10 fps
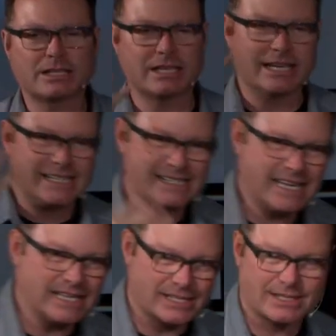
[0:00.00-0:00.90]
to
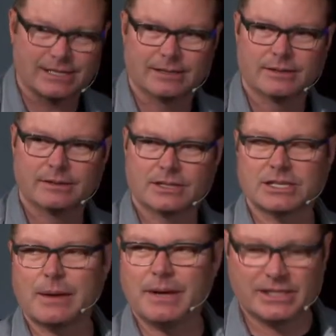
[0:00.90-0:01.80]
exist. Does
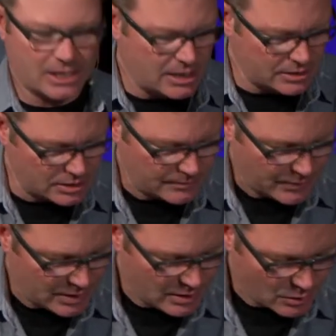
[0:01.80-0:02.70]
that make sense?
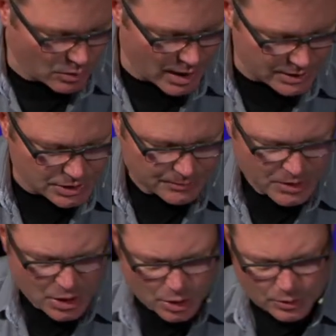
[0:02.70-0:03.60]
Watch.
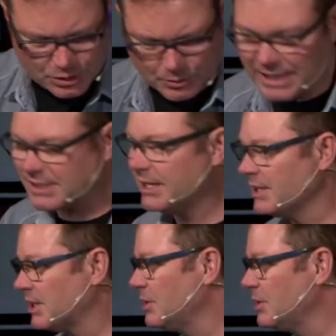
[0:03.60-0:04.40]
Who is residence